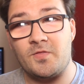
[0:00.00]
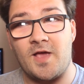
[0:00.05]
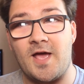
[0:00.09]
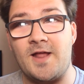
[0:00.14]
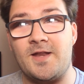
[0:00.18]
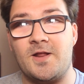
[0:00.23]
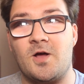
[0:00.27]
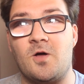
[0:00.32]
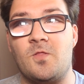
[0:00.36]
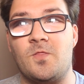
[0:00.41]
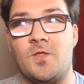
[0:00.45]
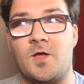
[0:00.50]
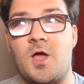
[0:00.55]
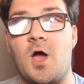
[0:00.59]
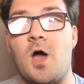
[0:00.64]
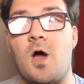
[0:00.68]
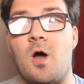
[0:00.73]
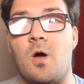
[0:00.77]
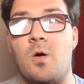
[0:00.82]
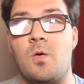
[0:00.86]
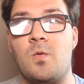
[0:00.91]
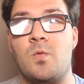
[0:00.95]
edit on the
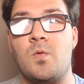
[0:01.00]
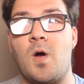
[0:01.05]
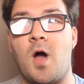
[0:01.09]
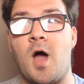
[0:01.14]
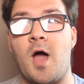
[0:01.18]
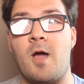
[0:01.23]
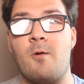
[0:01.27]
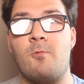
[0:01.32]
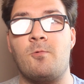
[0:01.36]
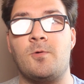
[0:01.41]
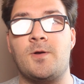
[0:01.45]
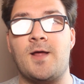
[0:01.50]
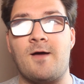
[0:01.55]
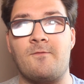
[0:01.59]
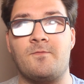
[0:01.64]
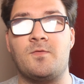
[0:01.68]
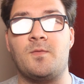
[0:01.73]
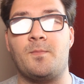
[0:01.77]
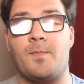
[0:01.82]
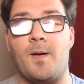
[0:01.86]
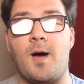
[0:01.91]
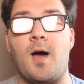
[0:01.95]
go, I would
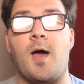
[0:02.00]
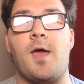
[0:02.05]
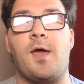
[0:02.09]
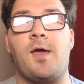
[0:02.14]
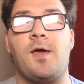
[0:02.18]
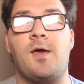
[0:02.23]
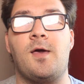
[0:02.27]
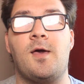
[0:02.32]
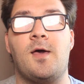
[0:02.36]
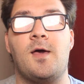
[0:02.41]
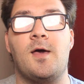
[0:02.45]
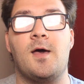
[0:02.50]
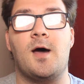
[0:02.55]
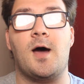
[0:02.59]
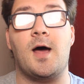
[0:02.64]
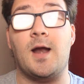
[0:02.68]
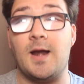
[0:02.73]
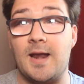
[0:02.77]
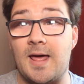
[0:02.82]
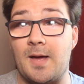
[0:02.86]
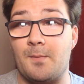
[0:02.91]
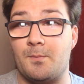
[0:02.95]
have to buy
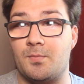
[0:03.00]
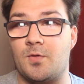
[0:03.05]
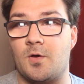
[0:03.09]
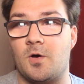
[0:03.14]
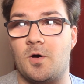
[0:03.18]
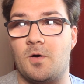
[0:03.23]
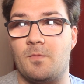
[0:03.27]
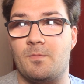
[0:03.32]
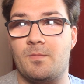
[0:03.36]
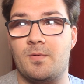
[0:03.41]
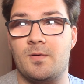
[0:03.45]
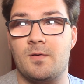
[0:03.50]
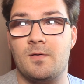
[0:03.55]
a laptop,